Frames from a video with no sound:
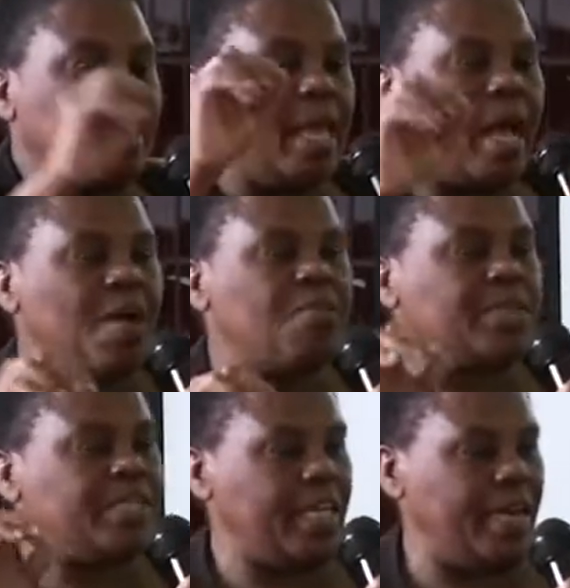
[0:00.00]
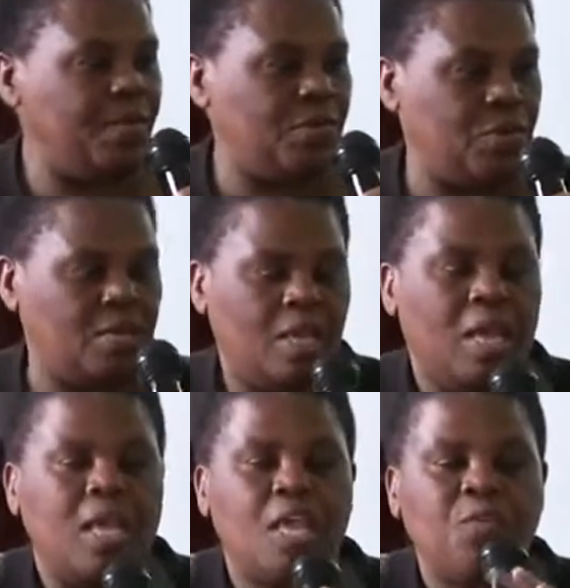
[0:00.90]
They have a telephone.
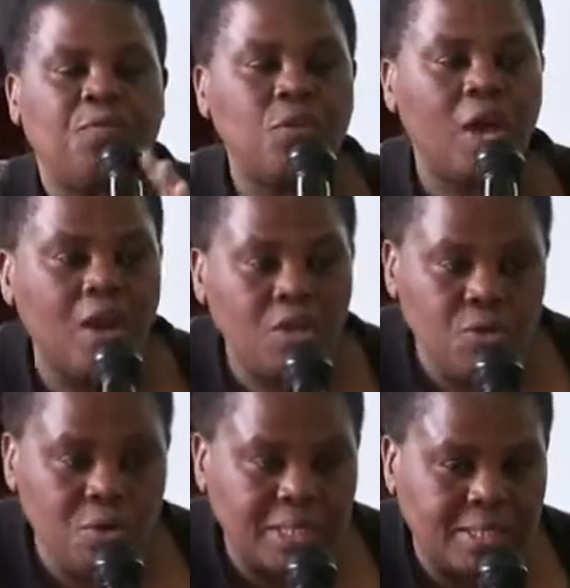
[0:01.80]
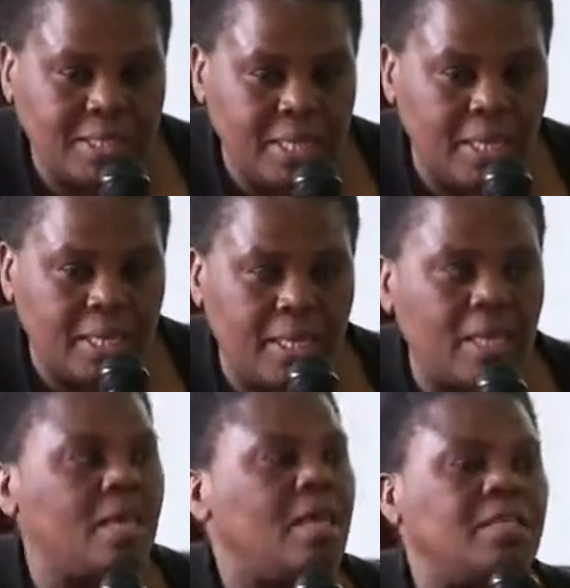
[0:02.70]
If you are sick,
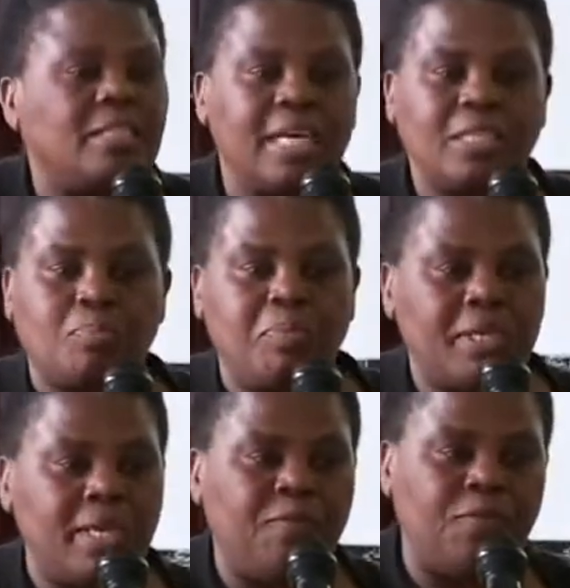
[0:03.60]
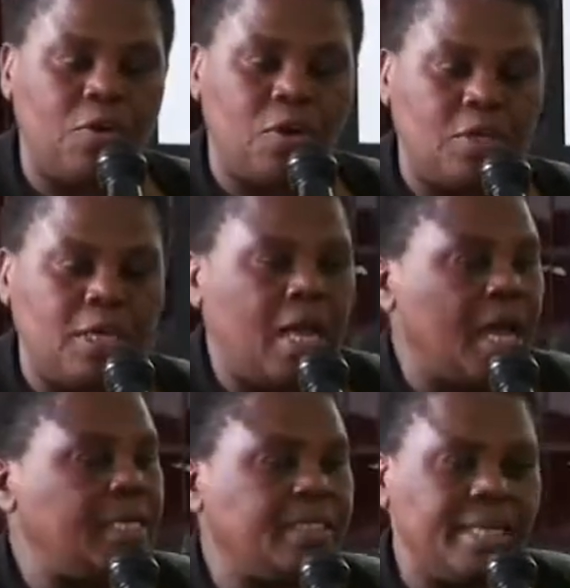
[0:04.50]
just pick a phone
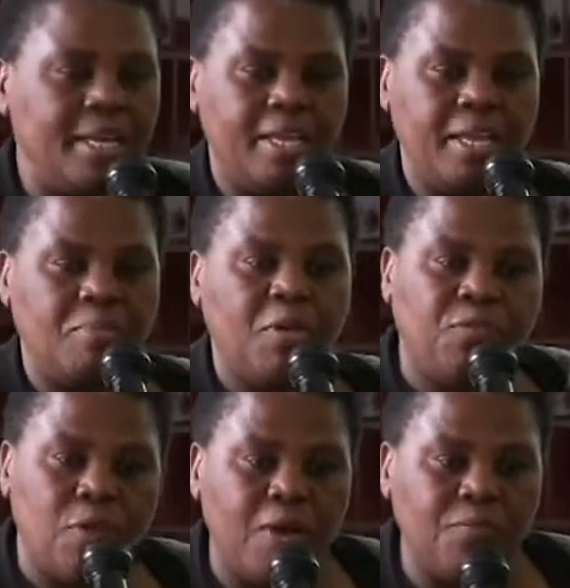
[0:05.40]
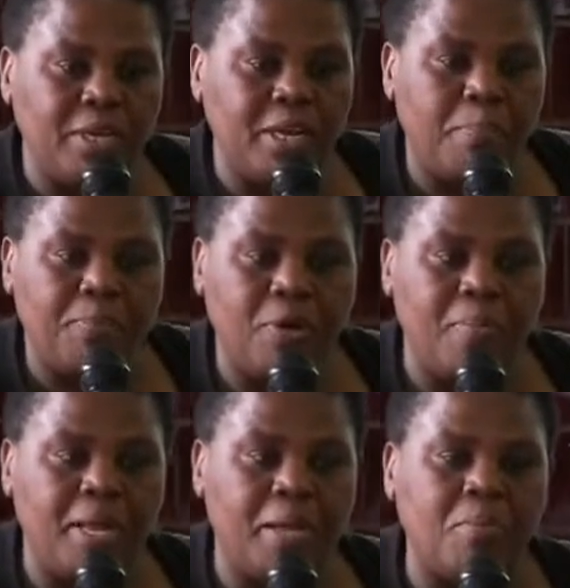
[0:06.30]
and tell him if you have any
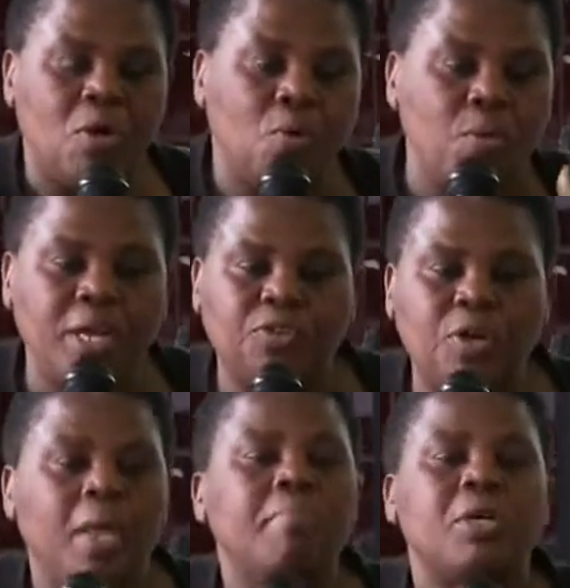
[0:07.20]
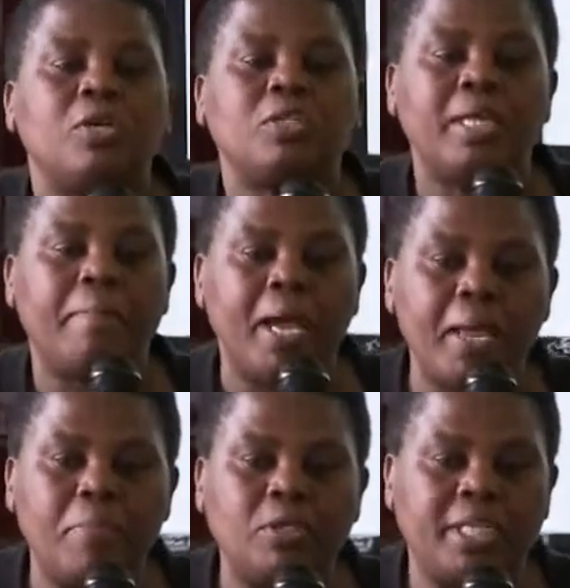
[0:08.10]
problem, because the
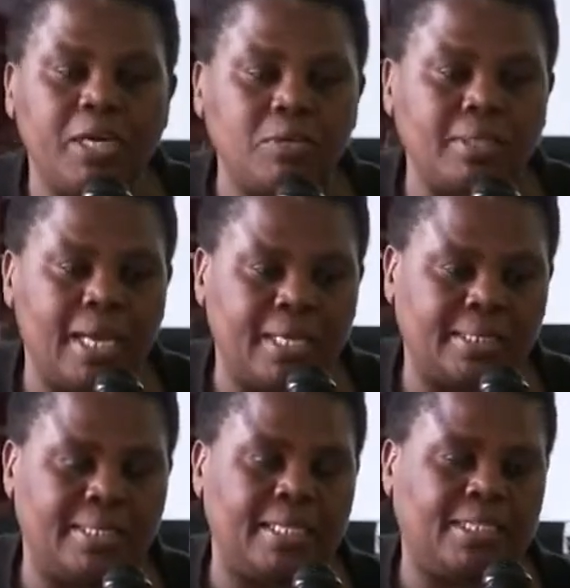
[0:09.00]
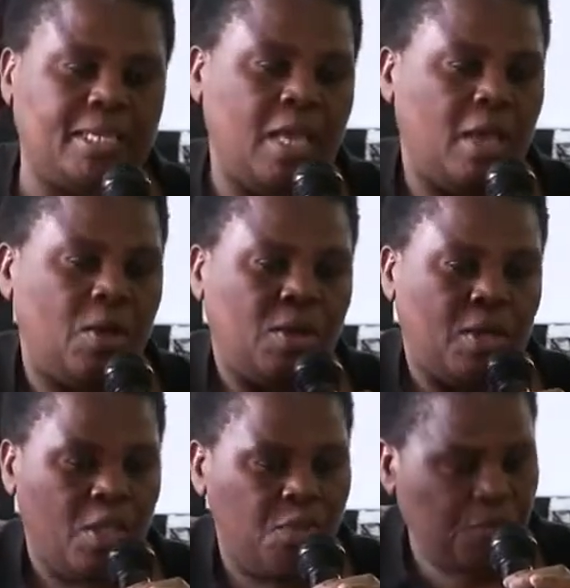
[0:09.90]
Bible tells us that
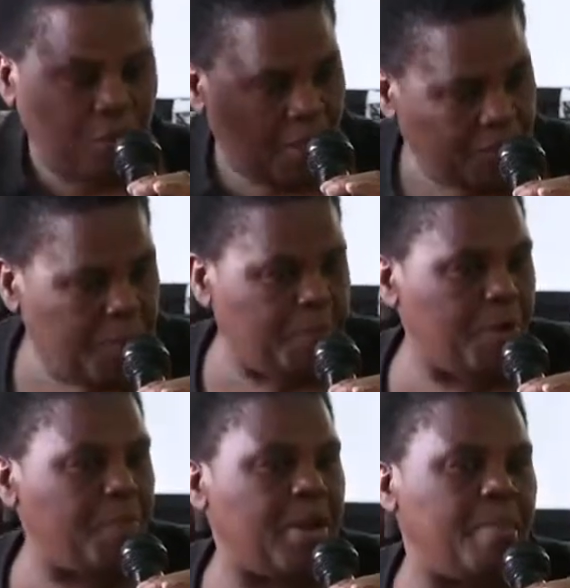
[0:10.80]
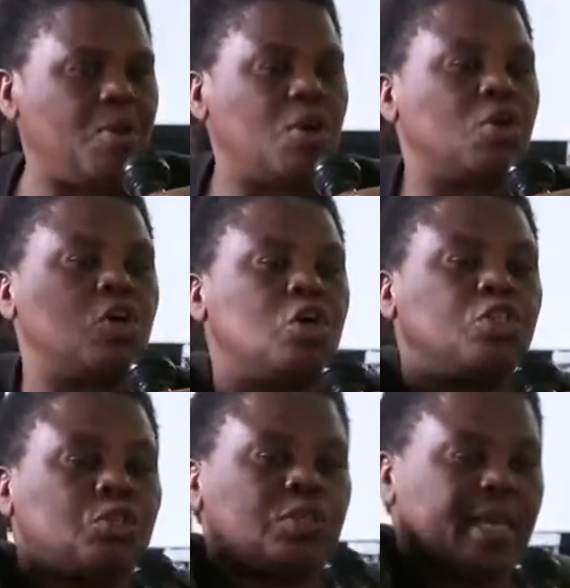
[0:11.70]
if you have a problem, go
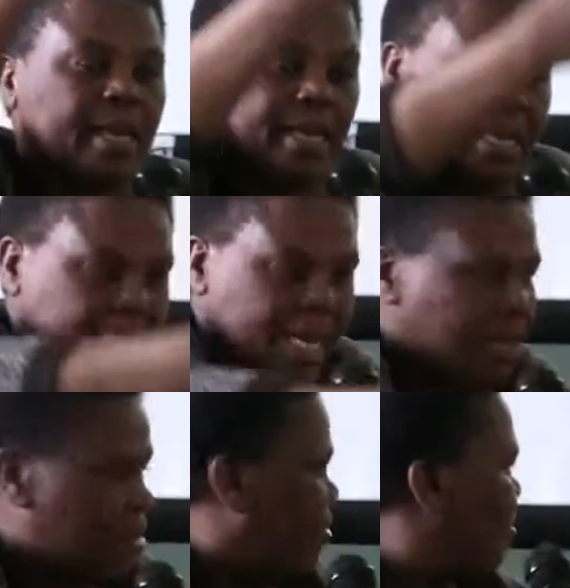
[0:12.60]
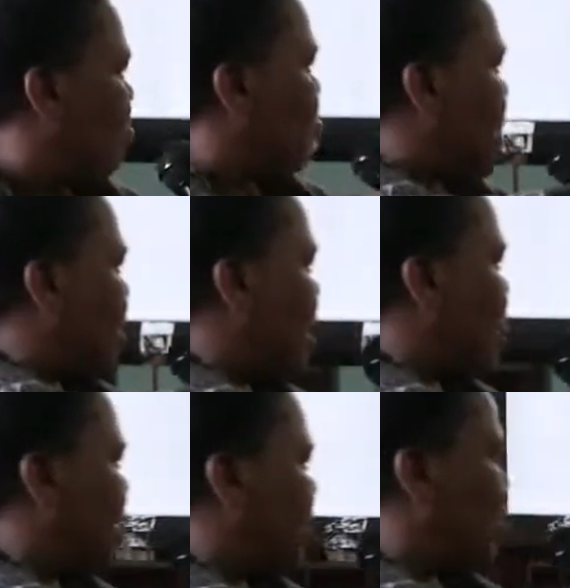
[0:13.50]
to the leader, brother, how
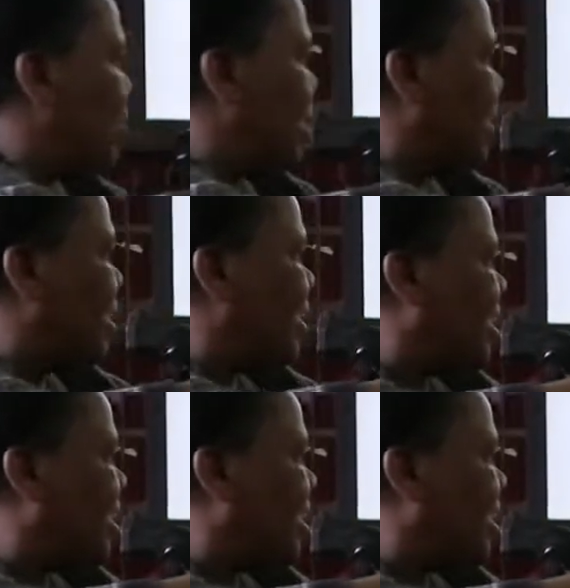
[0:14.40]
they call it?